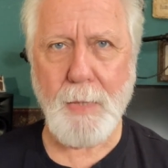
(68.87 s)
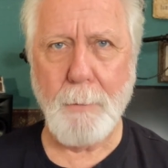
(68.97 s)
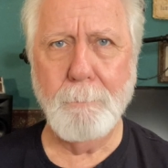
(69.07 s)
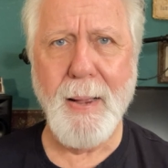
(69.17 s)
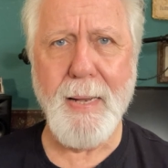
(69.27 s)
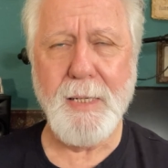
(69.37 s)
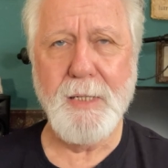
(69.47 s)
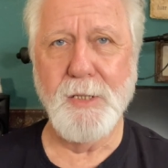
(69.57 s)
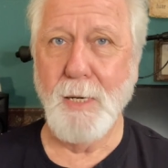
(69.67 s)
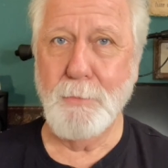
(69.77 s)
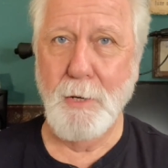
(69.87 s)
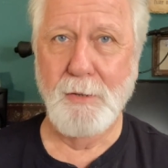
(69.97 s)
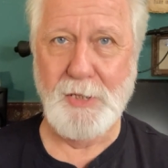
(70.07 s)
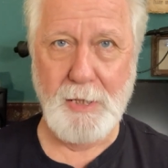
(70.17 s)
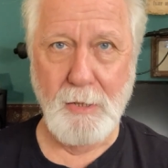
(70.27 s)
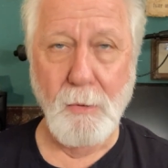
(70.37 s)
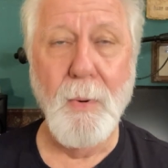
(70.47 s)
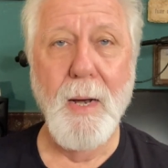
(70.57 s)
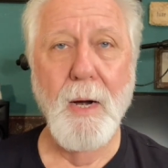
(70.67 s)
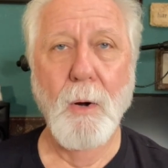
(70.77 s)
back some years ago,
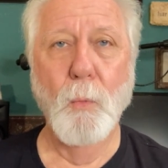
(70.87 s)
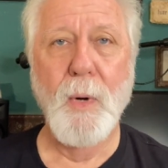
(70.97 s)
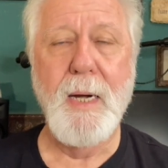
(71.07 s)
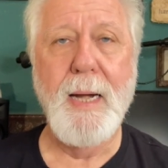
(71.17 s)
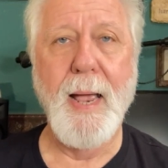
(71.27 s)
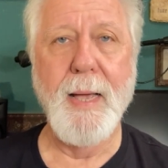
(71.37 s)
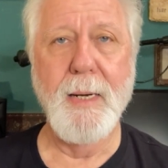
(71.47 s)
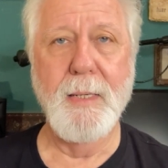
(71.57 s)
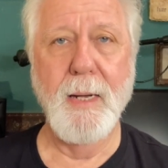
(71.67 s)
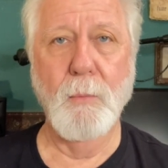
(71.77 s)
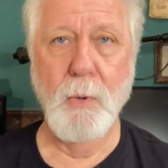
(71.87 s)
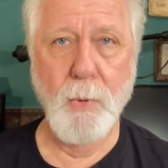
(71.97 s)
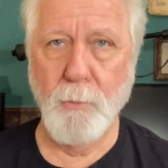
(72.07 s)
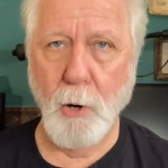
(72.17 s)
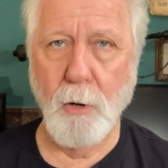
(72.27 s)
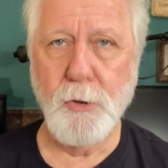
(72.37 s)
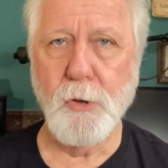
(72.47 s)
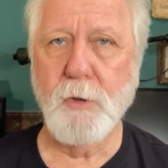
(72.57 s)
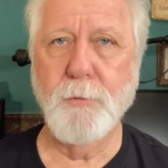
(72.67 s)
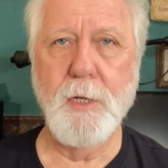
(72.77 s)
we were in
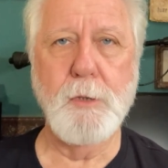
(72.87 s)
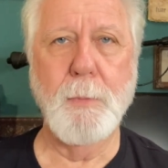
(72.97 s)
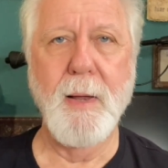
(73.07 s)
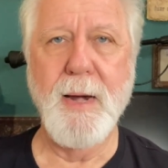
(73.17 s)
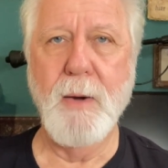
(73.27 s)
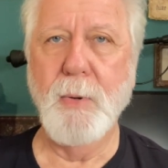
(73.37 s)
rehearsals for this play.